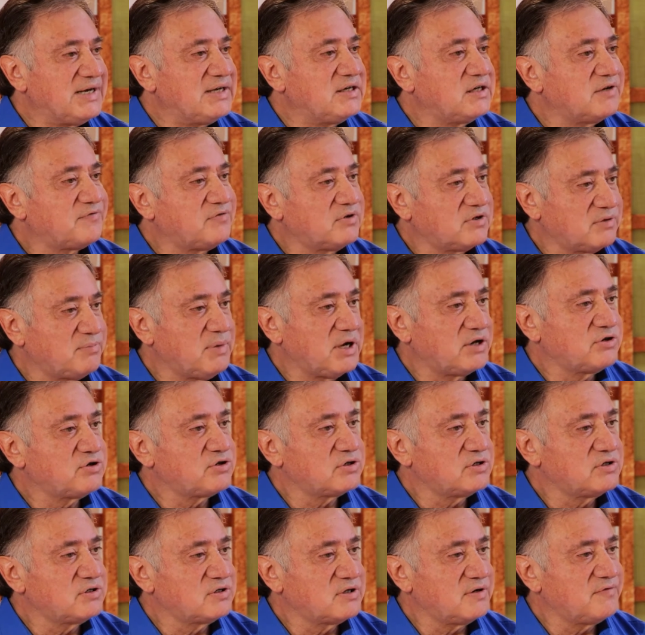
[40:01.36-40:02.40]
different
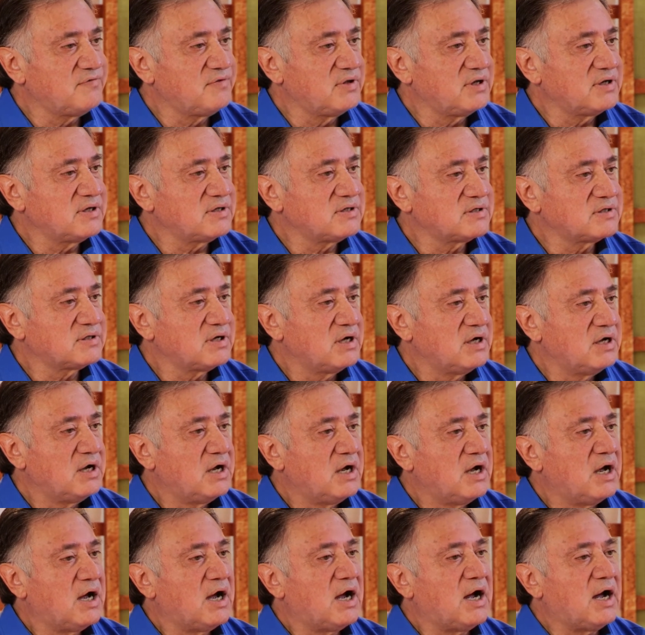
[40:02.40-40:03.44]
dimensions of this.
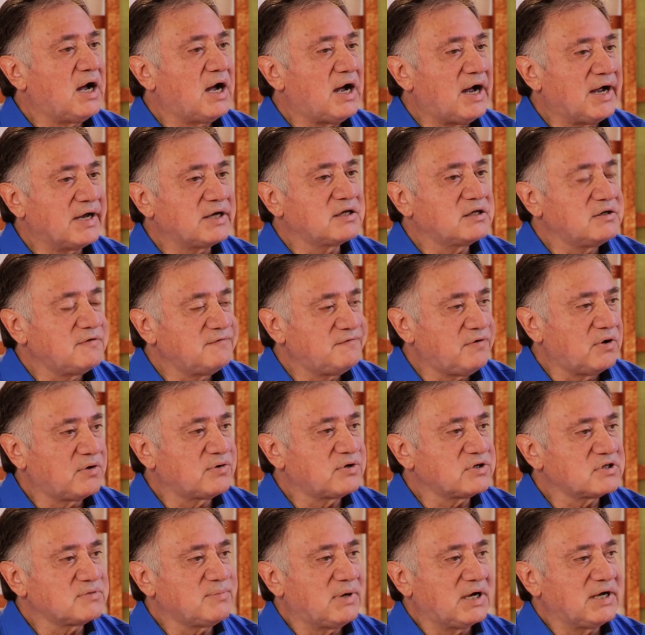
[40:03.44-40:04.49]
I can
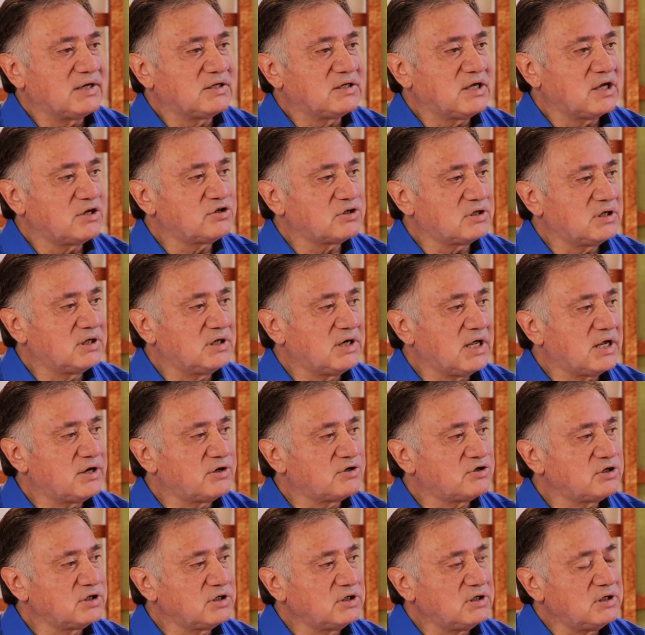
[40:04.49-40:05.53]
focus my attention and
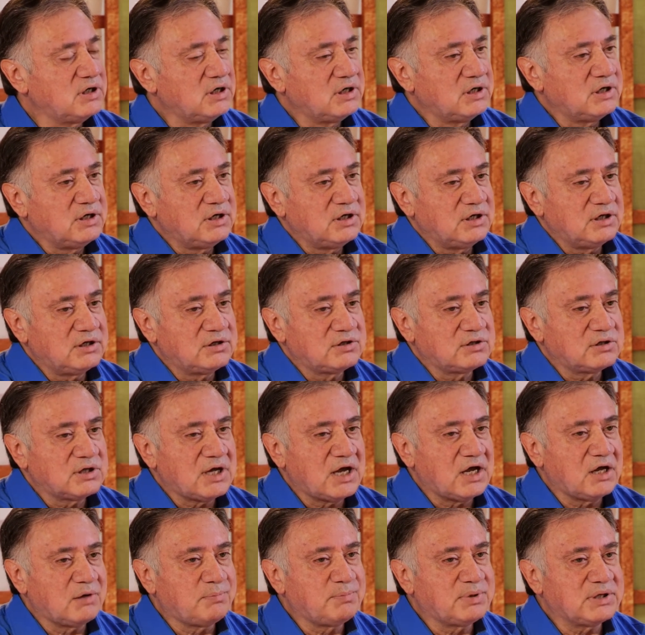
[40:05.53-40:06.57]
energy into
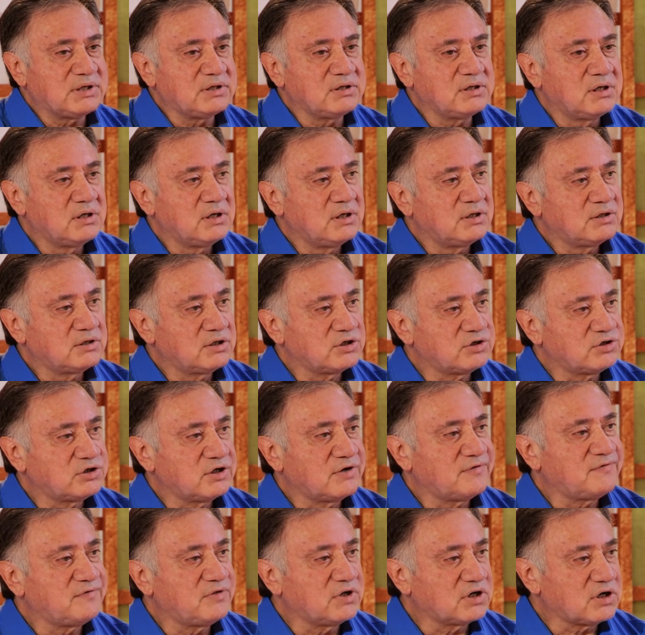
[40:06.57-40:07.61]
helping to
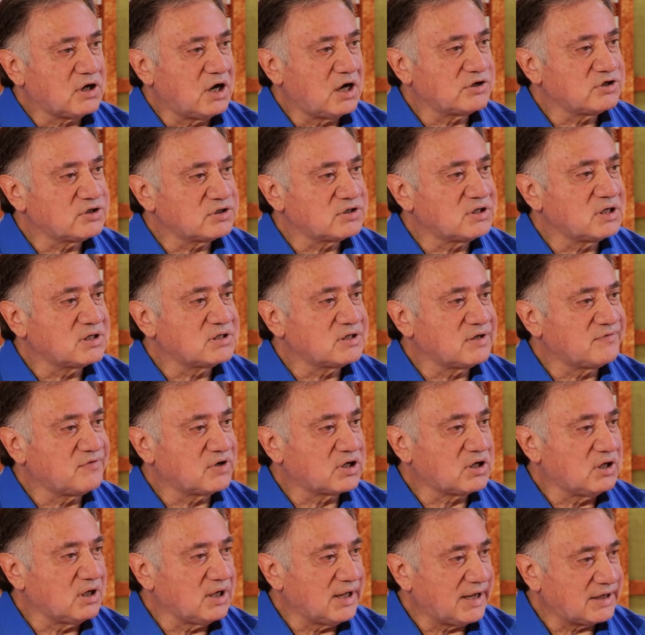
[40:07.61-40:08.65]
shift the consciousness of the
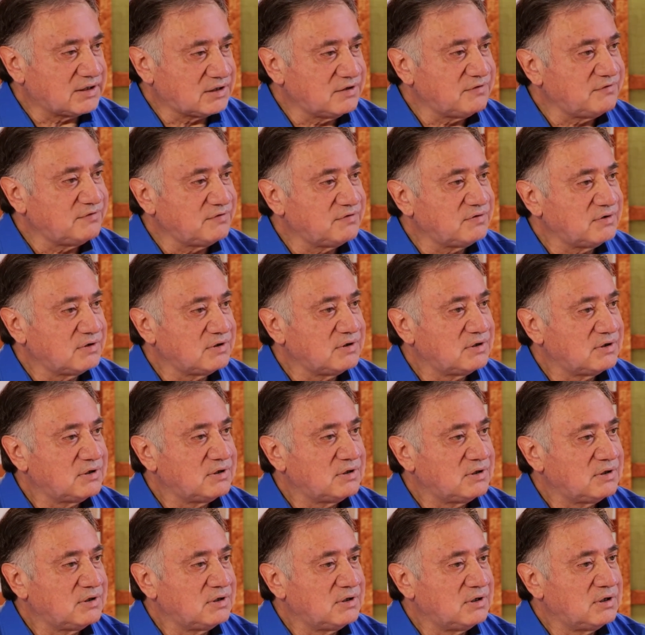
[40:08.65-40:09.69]
collective
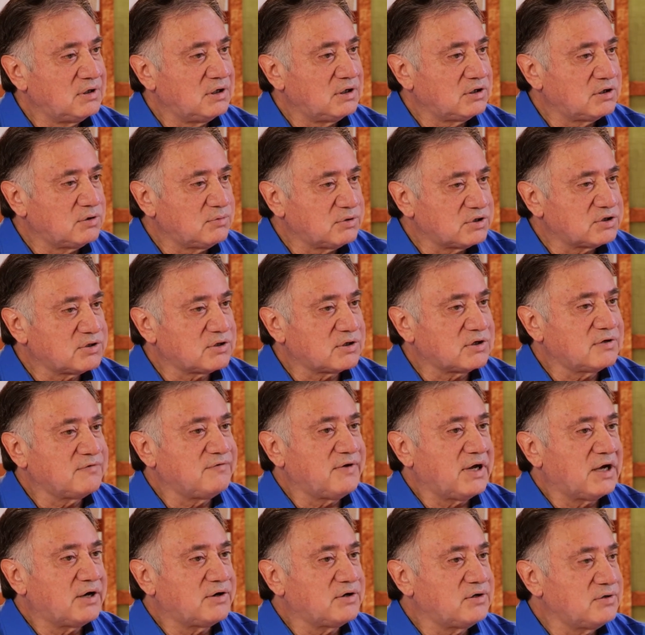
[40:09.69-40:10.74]
to a certain
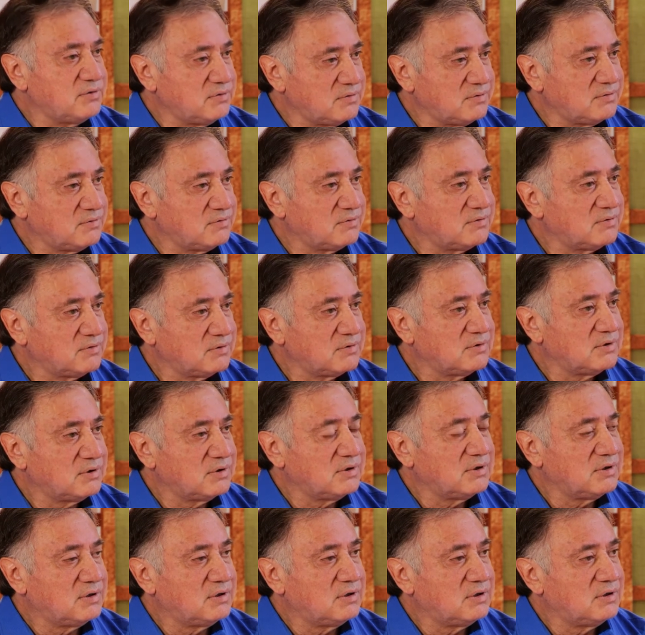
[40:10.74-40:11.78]
value
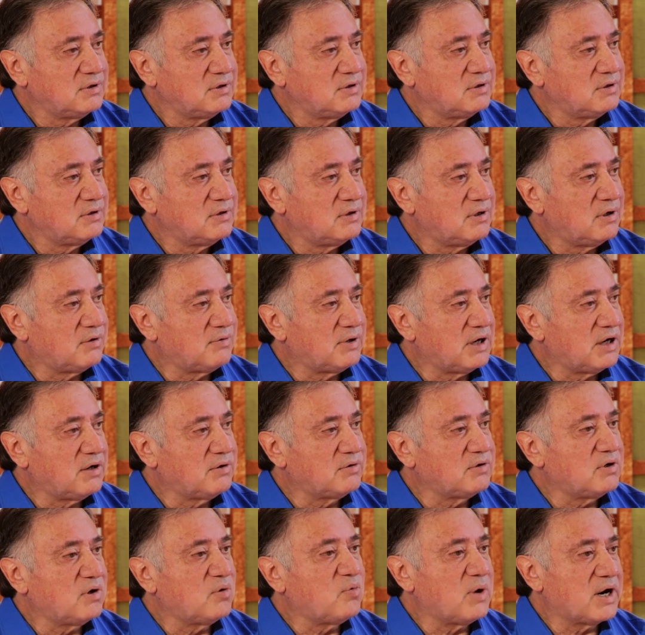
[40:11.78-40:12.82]

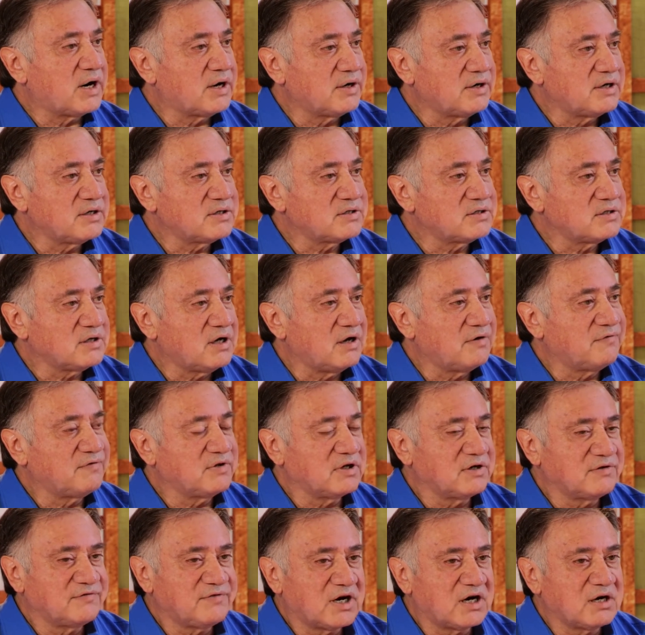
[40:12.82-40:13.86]
around awareness of the
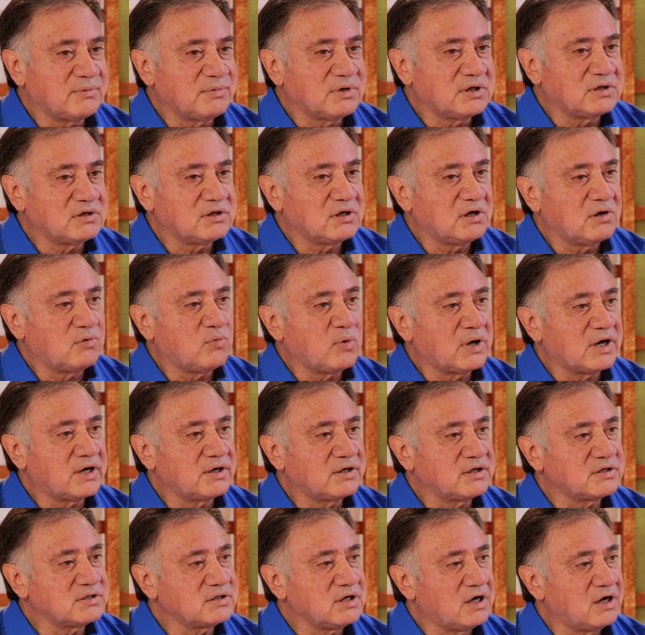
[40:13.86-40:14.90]
environment,
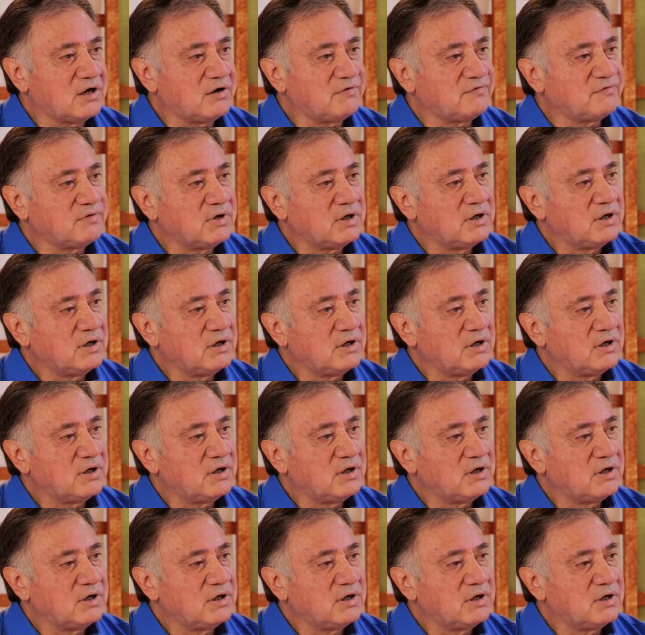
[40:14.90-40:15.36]
awareness of